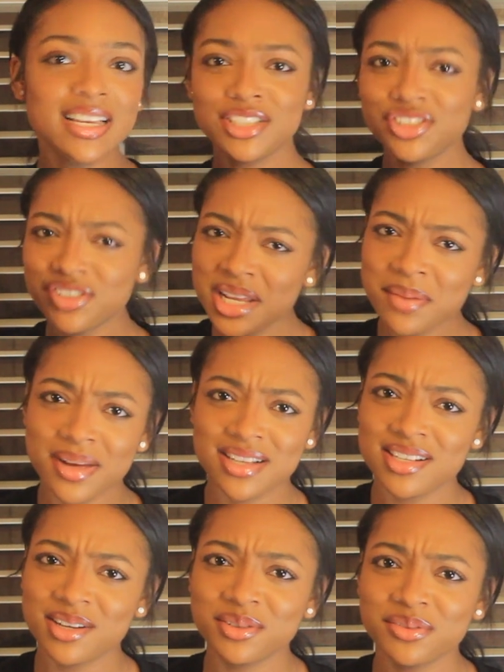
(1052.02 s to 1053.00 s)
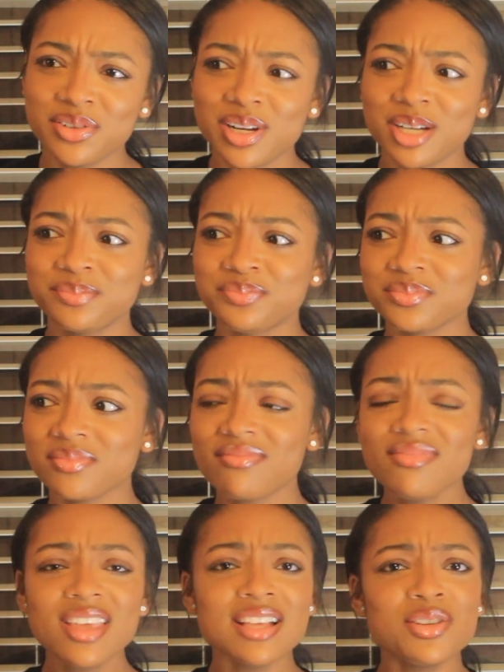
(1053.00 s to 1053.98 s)
treating myself, you know?
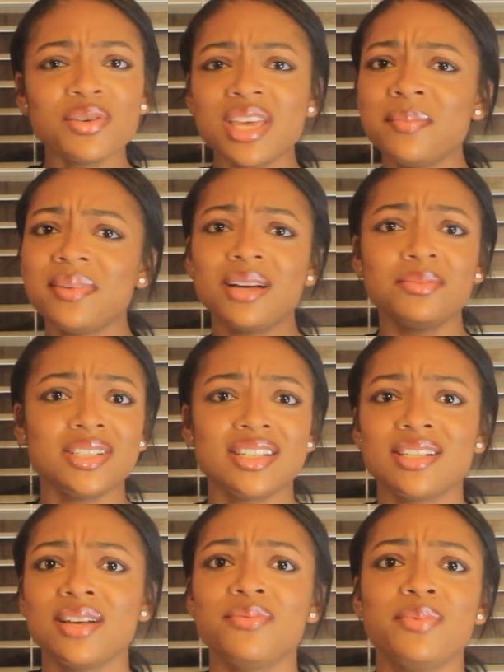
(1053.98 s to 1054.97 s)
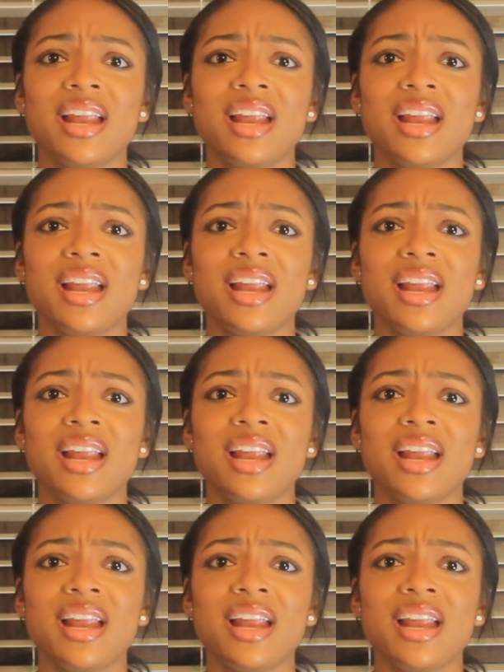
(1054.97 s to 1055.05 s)
So keeping up with yourself,